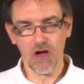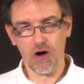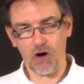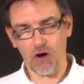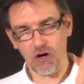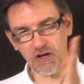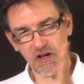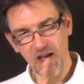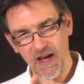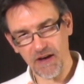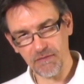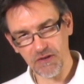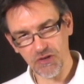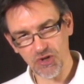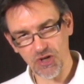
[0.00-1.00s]
or you
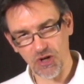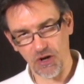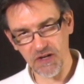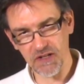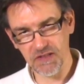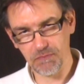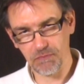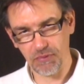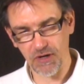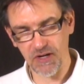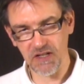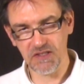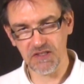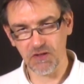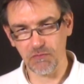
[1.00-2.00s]
have the choice
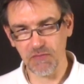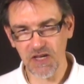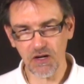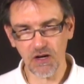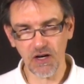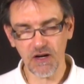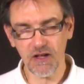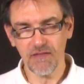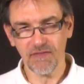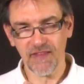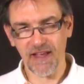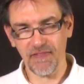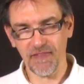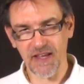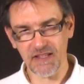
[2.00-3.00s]
potentiometer,
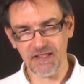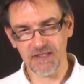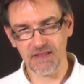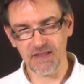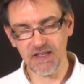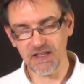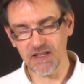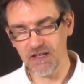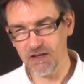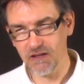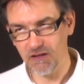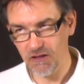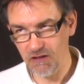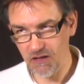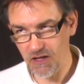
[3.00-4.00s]
and that's the
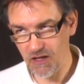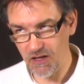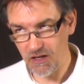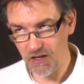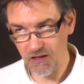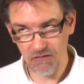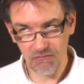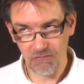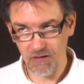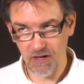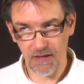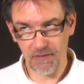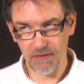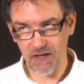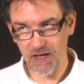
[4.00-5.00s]

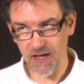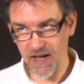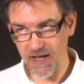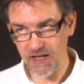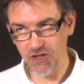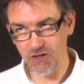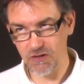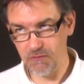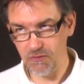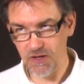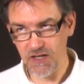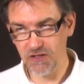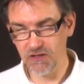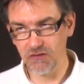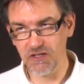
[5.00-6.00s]
I think
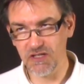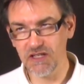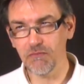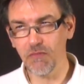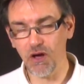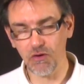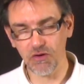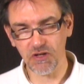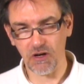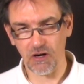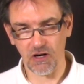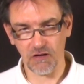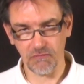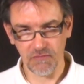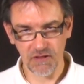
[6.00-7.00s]
H32D mode
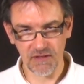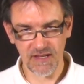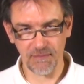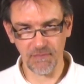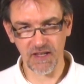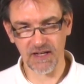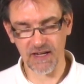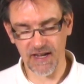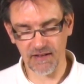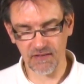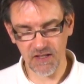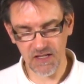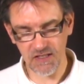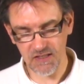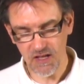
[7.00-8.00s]
or something like
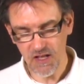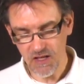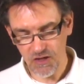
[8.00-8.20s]
this,